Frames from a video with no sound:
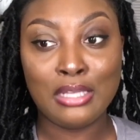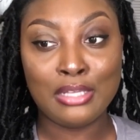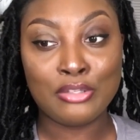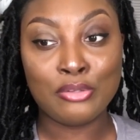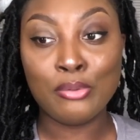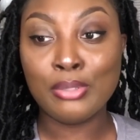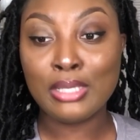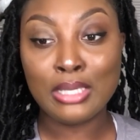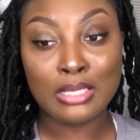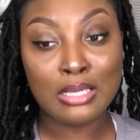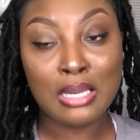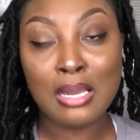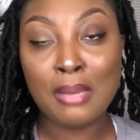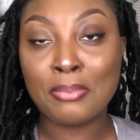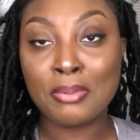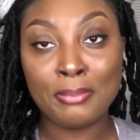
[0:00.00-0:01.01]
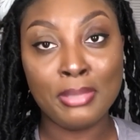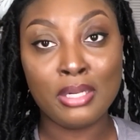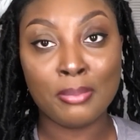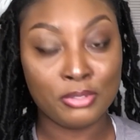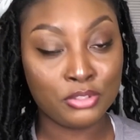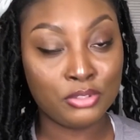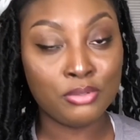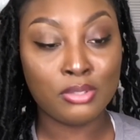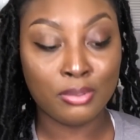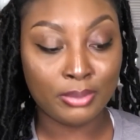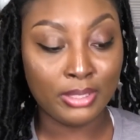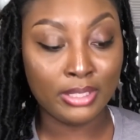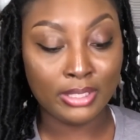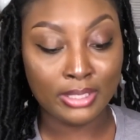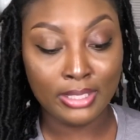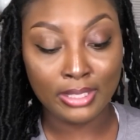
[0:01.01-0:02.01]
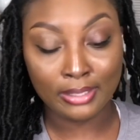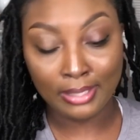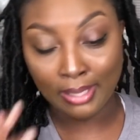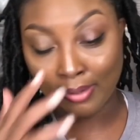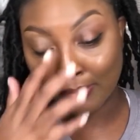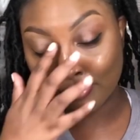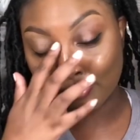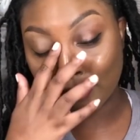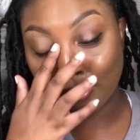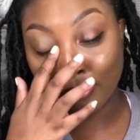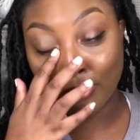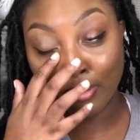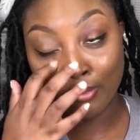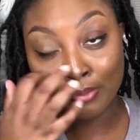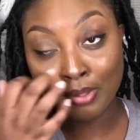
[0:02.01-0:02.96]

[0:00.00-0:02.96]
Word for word: you'll get complimented but you're gonna get kicked out on,